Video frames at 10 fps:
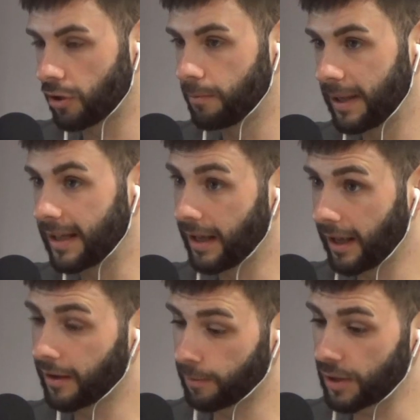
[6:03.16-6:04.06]
or a big
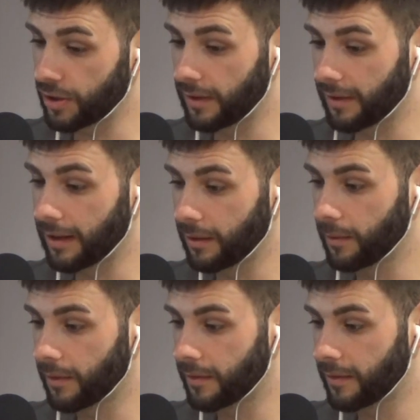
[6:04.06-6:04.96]
kick, especially in
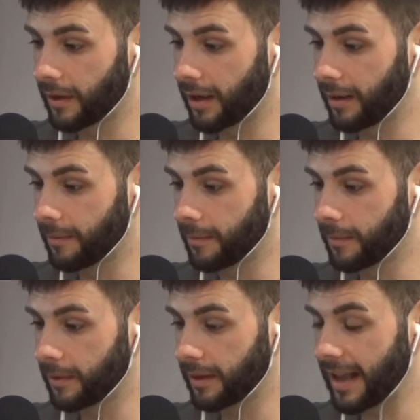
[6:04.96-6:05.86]
Santos's
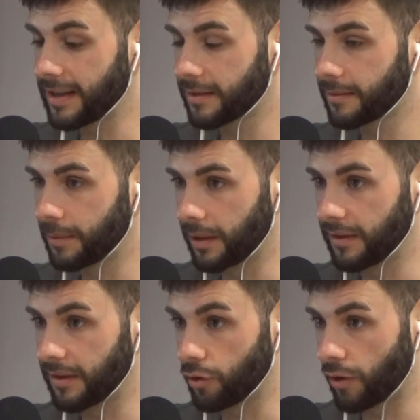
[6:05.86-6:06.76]
case,
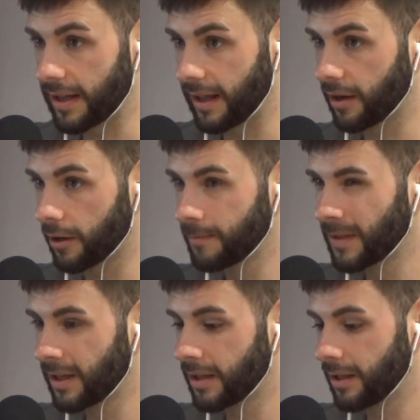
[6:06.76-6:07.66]
because he's a great kicker.
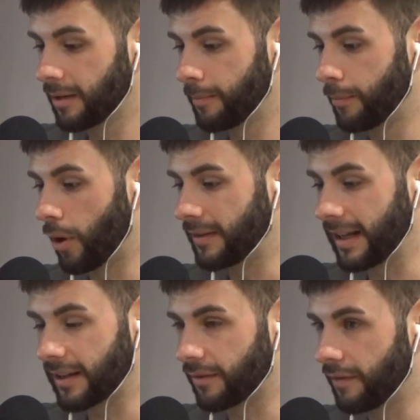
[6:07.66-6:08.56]
Yeah. But I
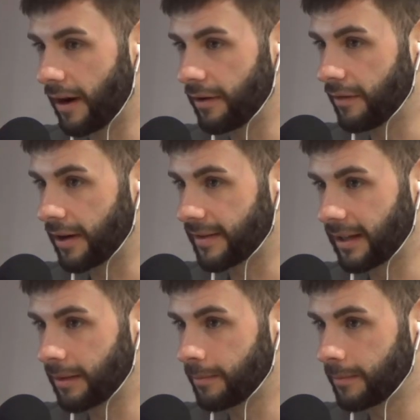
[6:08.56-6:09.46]
think it's very, very
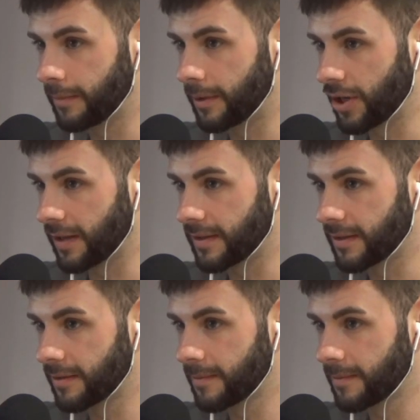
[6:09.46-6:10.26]
slim, the chances.